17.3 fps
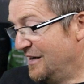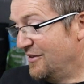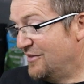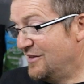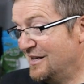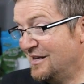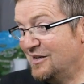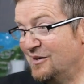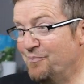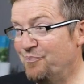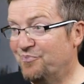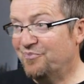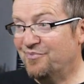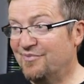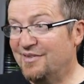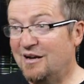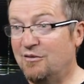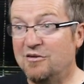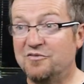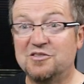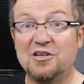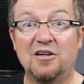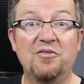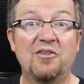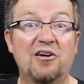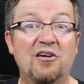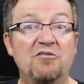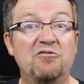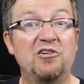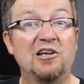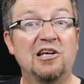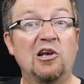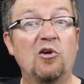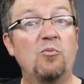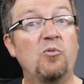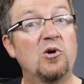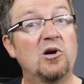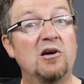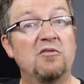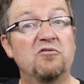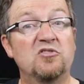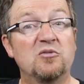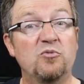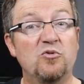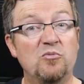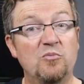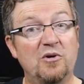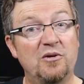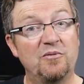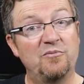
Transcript: And I think now I've done that, I'm feeling a lot more comfortable,